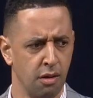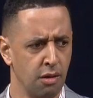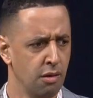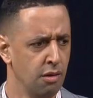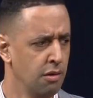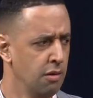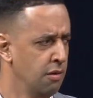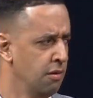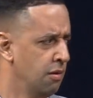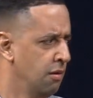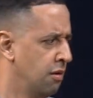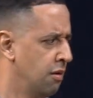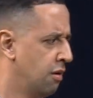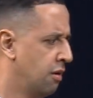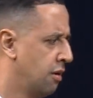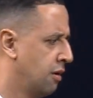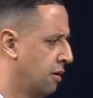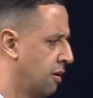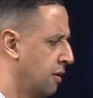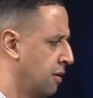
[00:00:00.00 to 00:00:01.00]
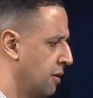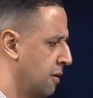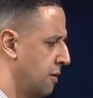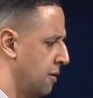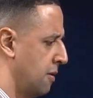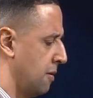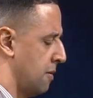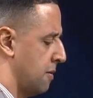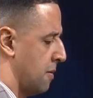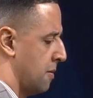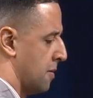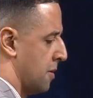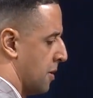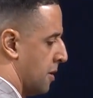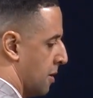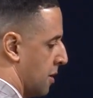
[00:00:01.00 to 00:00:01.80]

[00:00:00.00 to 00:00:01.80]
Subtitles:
(silence)